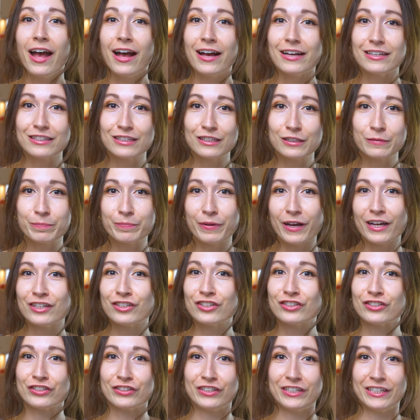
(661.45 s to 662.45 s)

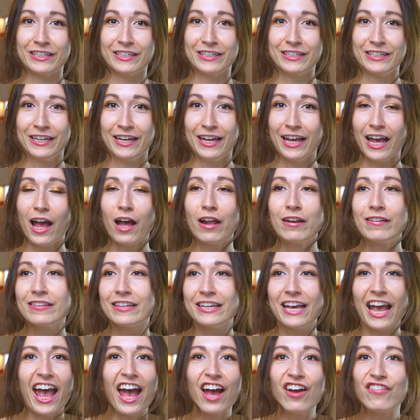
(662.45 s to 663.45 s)
Especially,
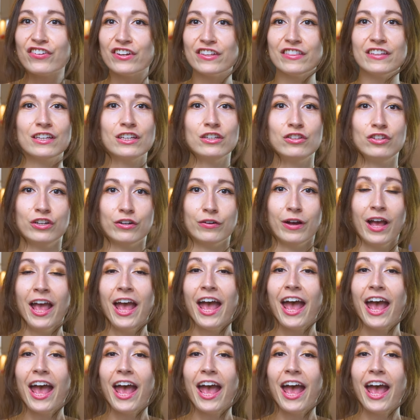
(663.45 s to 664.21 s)
honestly, everything you do,